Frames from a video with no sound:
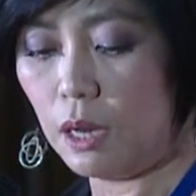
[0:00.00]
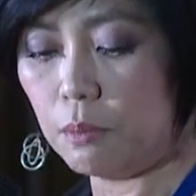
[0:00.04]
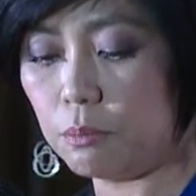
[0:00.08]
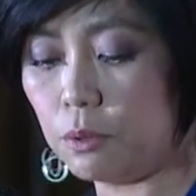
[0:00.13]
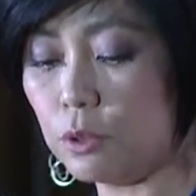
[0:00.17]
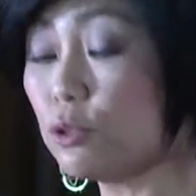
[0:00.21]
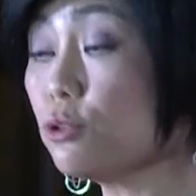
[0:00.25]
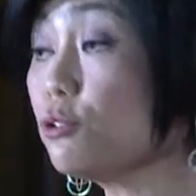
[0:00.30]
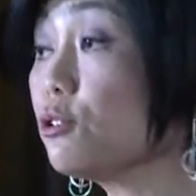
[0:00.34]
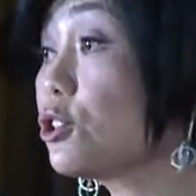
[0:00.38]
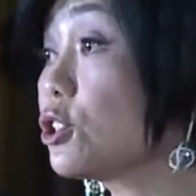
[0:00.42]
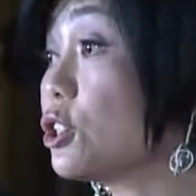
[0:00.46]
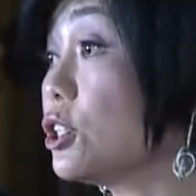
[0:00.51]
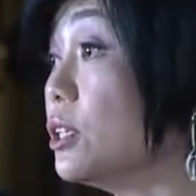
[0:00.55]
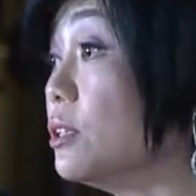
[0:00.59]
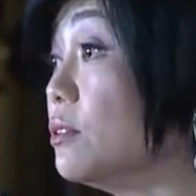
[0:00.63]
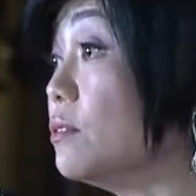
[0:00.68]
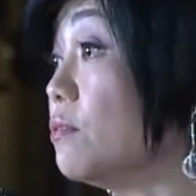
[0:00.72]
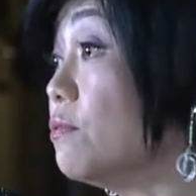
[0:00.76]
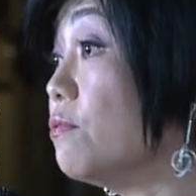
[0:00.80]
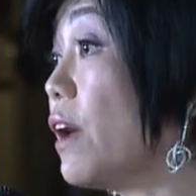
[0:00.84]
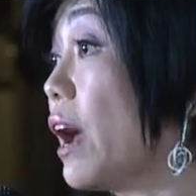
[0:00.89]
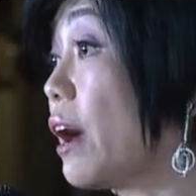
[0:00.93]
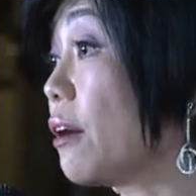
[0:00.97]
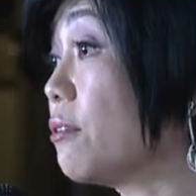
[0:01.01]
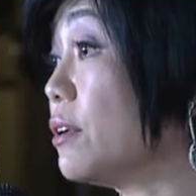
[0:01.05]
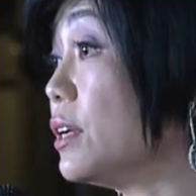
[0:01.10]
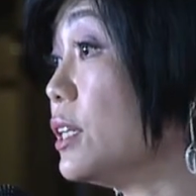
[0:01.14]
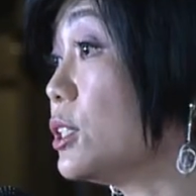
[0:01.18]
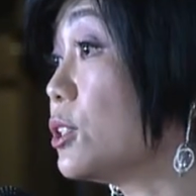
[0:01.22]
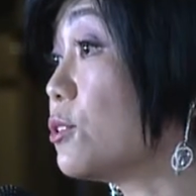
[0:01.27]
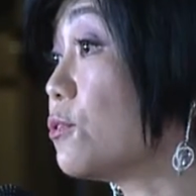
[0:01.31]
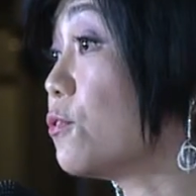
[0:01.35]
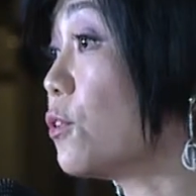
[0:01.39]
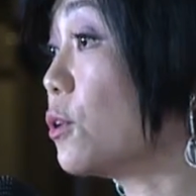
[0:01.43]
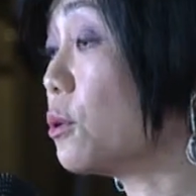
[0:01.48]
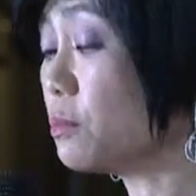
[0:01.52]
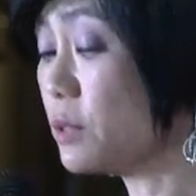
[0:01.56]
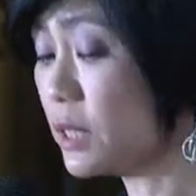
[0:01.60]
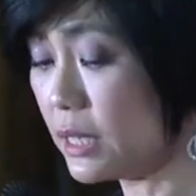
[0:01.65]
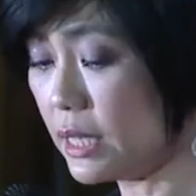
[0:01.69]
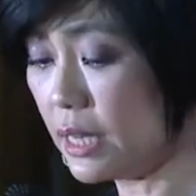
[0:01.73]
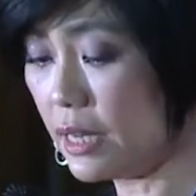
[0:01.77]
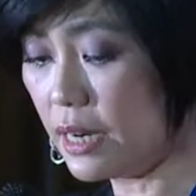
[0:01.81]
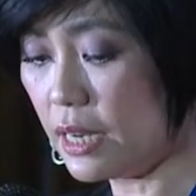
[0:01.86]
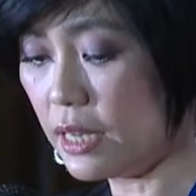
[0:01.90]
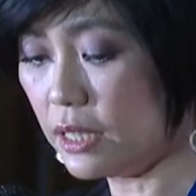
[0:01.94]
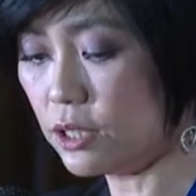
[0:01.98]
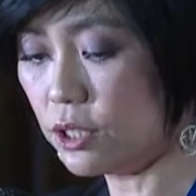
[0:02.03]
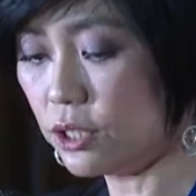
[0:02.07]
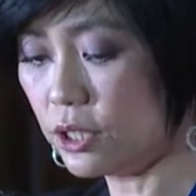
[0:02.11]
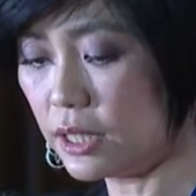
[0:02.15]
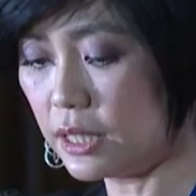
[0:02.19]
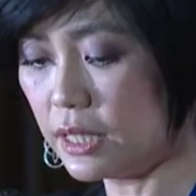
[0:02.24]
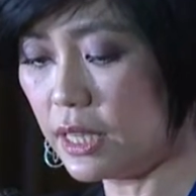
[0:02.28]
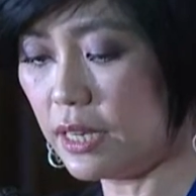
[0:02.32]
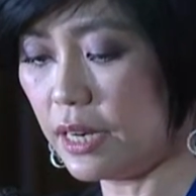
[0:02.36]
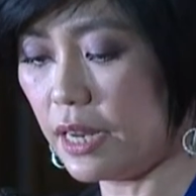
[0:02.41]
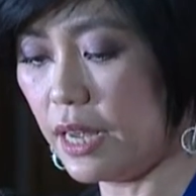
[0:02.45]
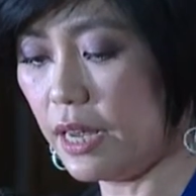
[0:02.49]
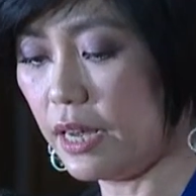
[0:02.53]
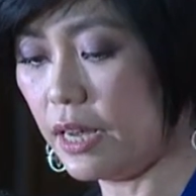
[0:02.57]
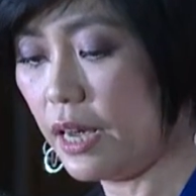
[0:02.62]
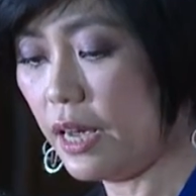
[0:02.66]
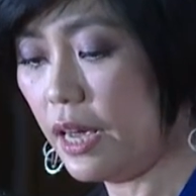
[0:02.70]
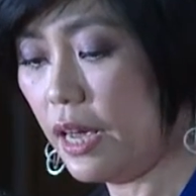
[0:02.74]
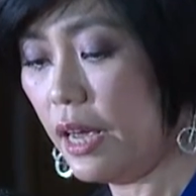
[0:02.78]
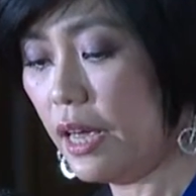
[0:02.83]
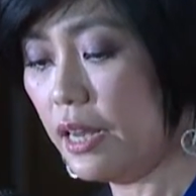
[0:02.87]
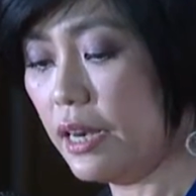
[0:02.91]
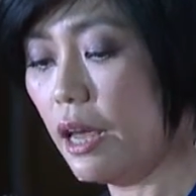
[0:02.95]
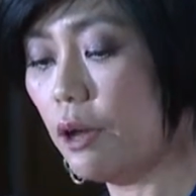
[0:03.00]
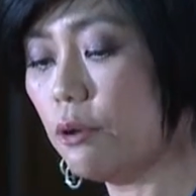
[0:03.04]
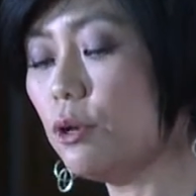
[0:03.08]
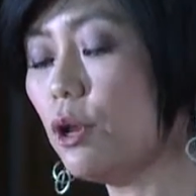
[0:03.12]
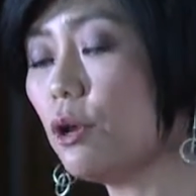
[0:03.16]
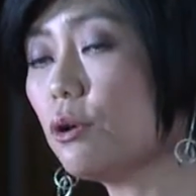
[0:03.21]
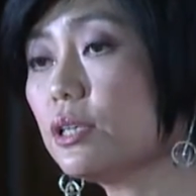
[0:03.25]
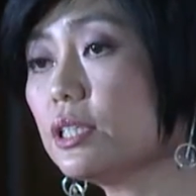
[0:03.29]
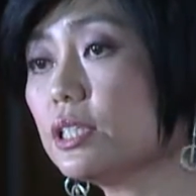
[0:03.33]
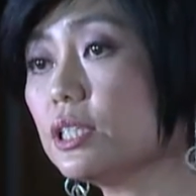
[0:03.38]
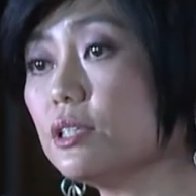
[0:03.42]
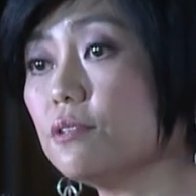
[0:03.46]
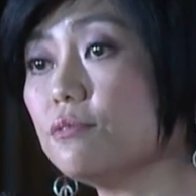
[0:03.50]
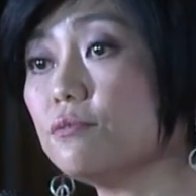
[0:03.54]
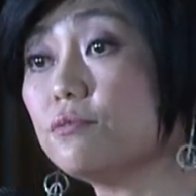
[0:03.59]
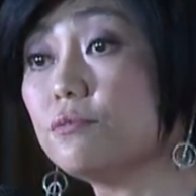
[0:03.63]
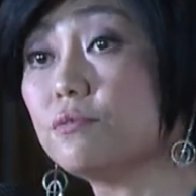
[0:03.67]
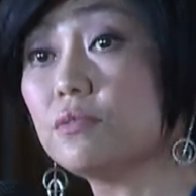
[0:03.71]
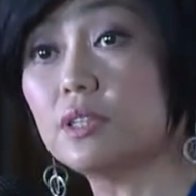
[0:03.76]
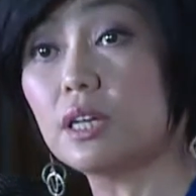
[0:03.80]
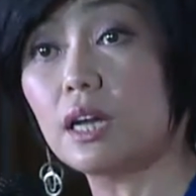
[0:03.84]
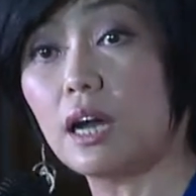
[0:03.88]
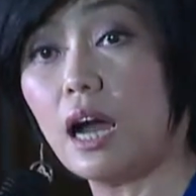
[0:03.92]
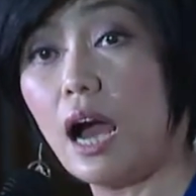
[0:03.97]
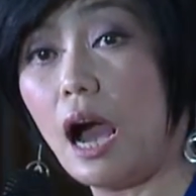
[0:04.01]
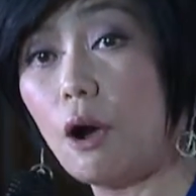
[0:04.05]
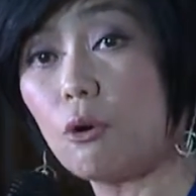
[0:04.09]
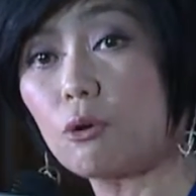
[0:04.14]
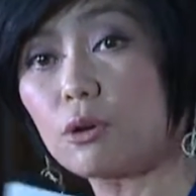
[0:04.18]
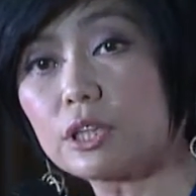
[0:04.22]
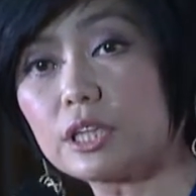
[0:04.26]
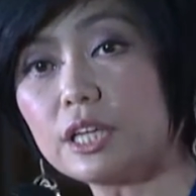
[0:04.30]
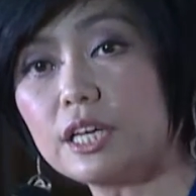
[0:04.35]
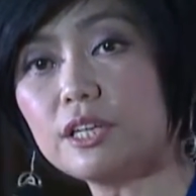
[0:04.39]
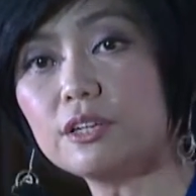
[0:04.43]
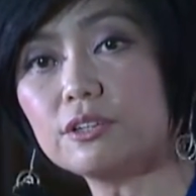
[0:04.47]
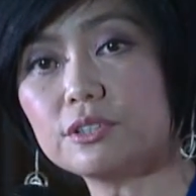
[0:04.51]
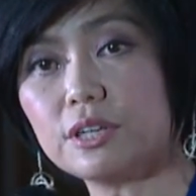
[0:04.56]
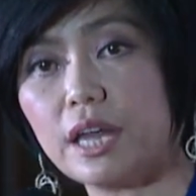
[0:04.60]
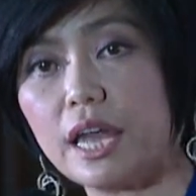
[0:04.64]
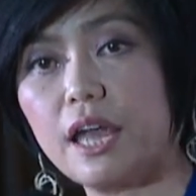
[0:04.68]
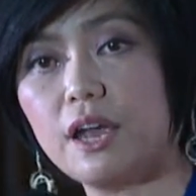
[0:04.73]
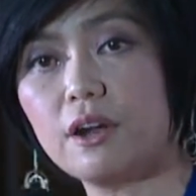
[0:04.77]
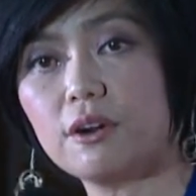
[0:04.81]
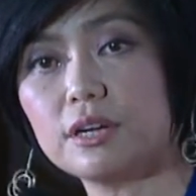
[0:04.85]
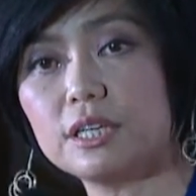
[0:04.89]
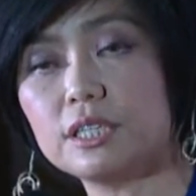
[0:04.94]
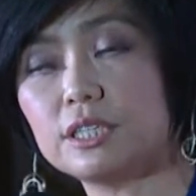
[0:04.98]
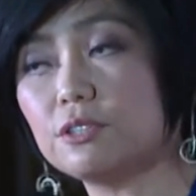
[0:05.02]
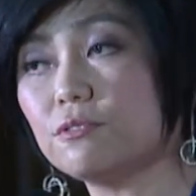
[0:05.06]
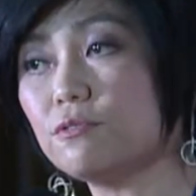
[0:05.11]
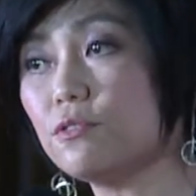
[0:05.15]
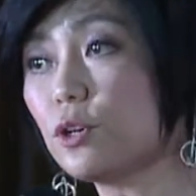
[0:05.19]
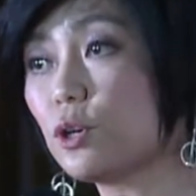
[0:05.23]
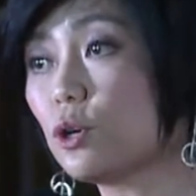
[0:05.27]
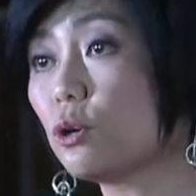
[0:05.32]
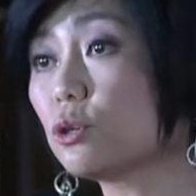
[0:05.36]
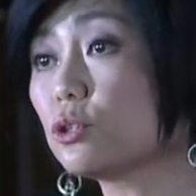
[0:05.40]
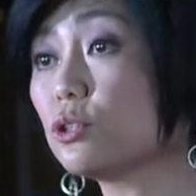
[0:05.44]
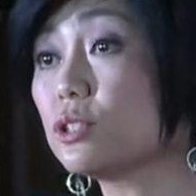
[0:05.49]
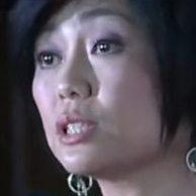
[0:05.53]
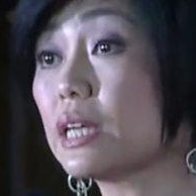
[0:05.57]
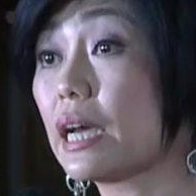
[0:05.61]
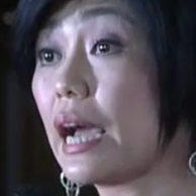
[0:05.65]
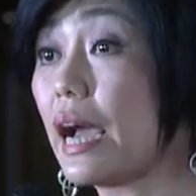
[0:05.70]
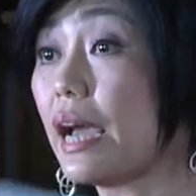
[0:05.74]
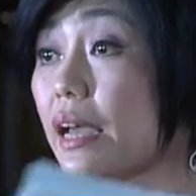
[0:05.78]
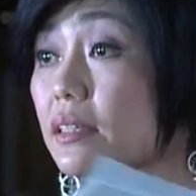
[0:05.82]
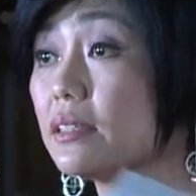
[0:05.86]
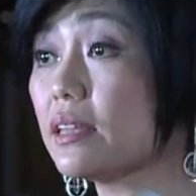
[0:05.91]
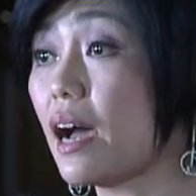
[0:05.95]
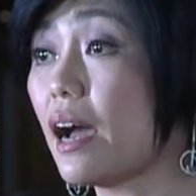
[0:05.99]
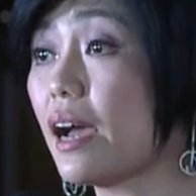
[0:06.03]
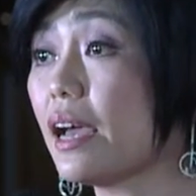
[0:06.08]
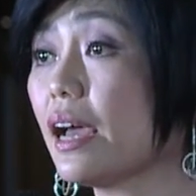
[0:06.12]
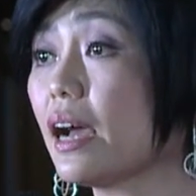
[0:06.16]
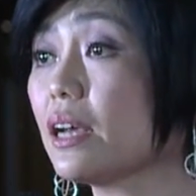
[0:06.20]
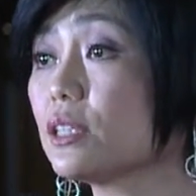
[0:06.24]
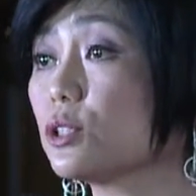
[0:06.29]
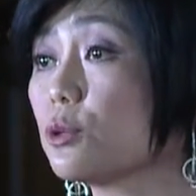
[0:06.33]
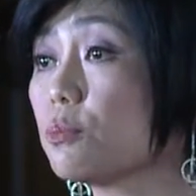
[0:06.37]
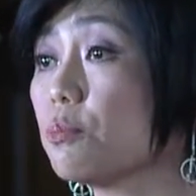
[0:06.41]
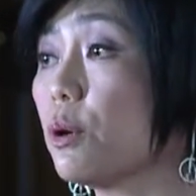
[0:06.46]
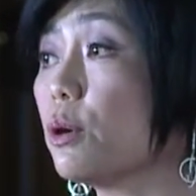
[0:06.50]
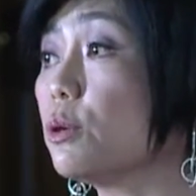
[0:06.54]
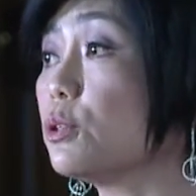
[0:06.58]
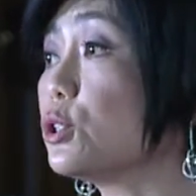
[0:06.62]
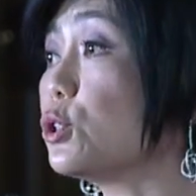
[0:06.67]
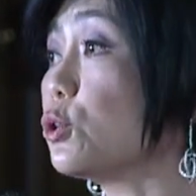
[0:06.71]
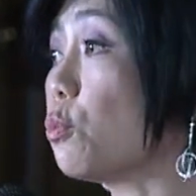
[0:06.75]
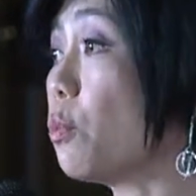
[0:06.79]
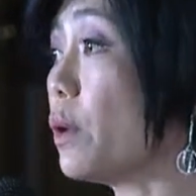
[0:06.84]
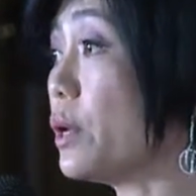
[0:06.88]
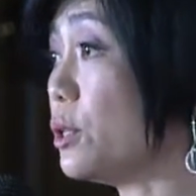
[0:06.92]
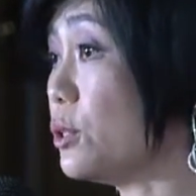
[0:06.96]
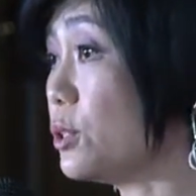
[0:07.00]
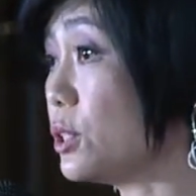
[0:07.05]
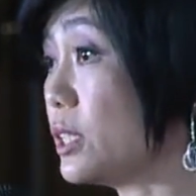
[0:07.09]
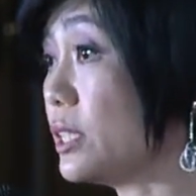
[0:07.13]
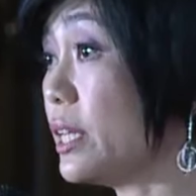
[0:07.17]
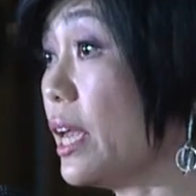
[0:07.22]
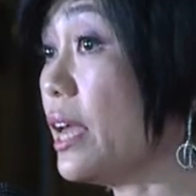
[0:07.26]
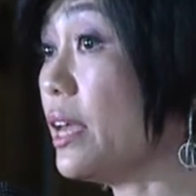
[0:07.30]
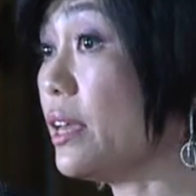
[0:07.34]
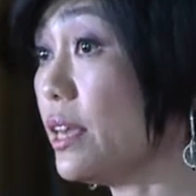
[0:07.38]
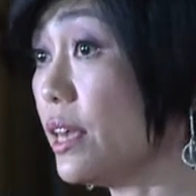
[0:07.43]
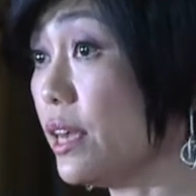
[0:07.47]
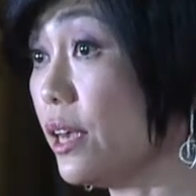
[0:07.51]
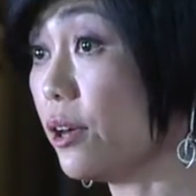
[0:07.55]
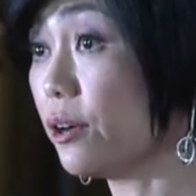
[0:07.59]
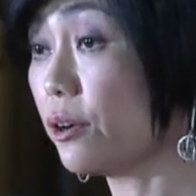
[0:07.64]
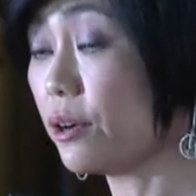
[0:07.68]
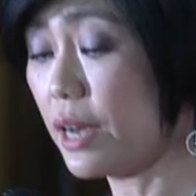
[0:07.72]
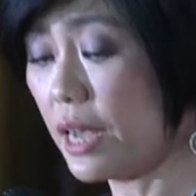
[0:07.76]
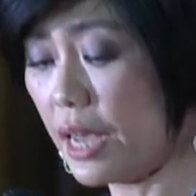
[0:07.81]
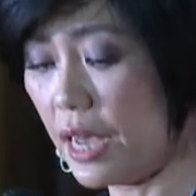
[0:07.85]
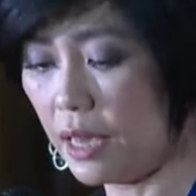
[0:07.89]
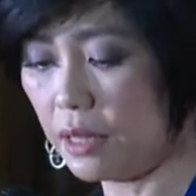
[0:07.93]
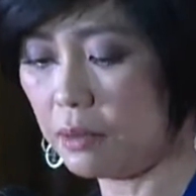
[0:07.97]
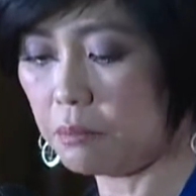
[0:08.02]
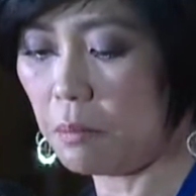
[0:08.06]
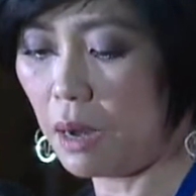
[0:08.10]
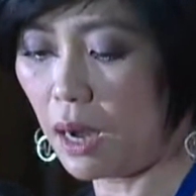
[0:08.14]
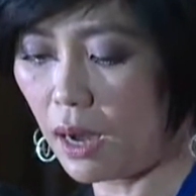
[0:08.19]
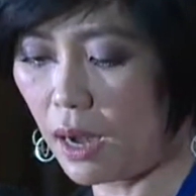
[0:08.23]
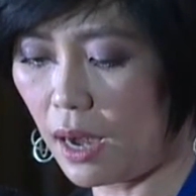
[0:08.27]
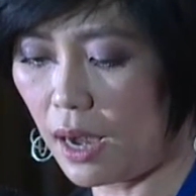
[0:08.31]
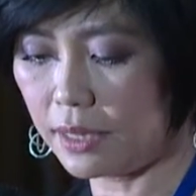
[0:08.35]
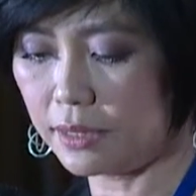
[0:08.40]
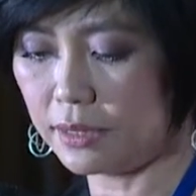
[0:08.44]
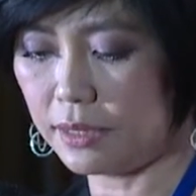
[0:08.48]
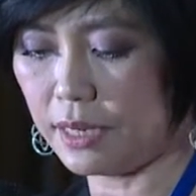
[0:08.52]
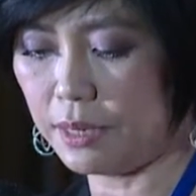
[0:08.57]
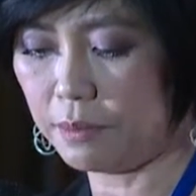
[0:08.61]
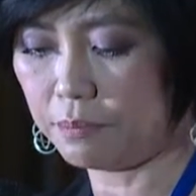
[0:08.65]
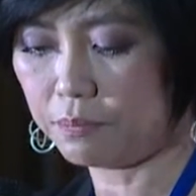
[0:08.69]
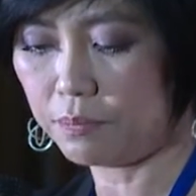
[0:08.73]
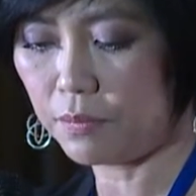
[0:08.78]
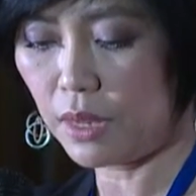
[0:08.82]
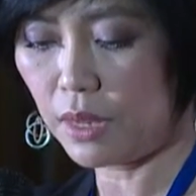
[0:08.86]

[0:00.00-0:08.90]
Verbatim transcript: Pollution varies from city to city. Now notice if the, how cleaner the air is if you go to Tagaytay as opposed to when you stay here in Makati.